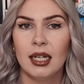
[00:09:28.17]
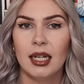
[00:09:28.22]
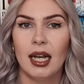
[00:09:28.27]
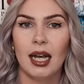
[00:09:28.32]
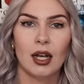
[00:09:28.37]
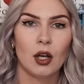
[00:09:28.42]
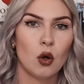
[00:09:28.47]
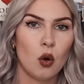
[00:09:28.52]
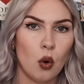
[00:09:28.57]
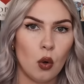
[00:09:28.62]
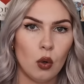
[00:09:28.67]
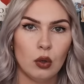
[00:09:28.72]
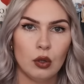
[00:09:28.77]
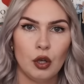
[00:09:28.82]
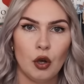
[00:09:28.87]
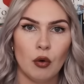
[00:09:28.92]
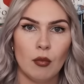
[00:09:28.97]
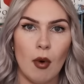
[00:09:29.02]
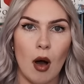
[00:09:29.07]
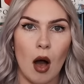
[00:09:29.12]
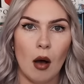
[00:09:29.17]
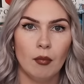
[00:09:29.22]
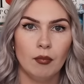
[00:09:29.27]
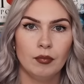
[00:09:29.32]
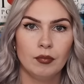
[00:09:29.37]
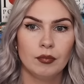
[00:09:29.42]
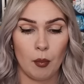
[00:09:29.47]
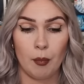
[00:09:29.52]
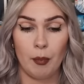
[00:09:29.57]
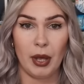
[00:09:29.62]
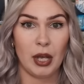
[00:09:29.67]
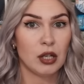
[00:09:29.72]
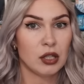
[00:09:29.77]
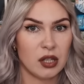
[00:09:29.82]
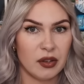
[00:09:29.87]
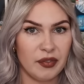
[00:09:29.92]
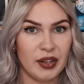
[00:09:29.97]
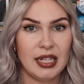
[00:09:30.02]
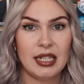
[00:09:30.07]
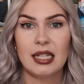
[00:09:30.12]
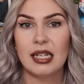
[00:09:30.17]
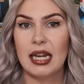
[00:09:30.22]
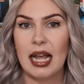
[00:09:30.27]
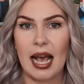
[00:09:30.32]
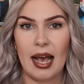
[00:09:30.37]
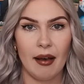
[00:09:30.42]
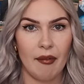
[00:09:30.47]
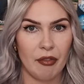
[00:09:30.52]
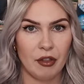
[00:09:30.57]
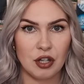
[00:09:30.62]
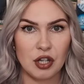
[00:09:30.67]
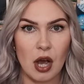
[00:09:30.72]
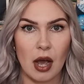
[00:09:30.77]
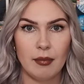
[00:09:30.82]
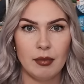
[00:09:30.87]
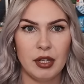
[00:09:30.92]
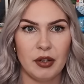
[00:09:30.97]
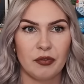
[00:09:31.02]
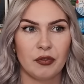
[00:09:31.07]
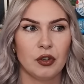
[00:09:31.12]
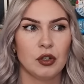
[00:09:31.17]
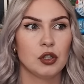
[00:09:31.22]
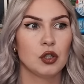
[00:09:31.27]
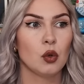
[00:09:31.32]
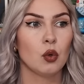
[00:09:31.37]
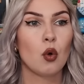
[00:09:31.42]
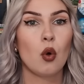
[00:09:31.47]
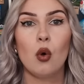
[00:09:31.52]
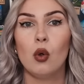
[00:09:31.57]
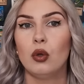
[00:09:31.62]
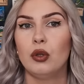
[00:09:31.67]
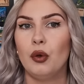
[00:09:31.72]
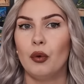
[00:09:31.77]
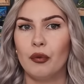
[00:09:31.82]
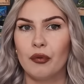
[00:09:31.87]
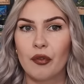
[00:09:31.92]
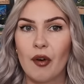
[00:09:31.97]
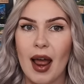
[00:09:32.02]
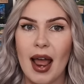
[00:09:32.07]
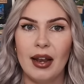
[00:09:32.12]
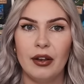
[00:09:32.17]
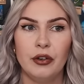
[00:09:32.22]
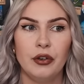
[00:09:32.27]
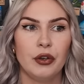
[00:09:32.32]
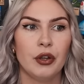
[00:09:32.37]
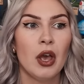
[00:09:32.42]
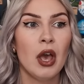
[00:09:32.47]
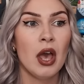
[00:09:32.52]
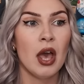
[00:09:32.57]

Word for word: and call your mom because of internet and the time difference, or call your friend.